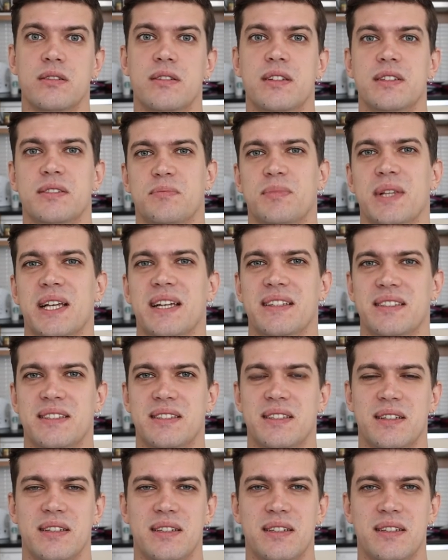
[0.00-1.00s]
this
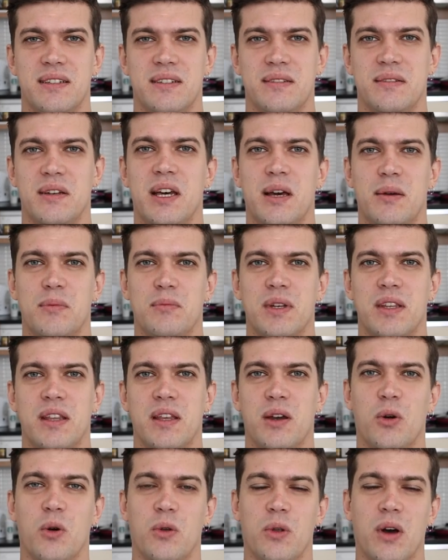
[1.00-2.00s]
place by
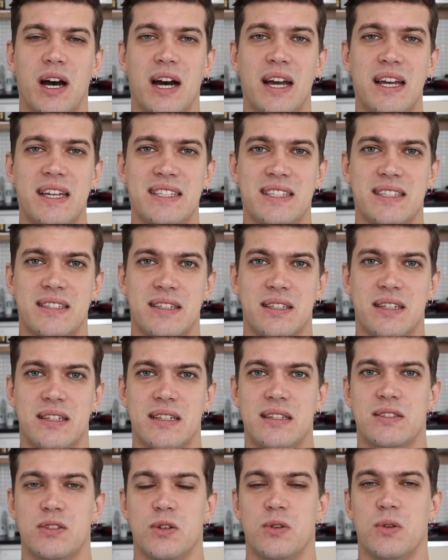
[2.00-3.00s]
their own eyes,
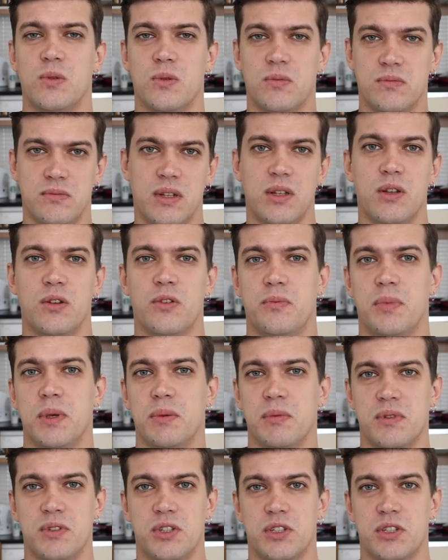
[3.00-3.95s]
so a lot of people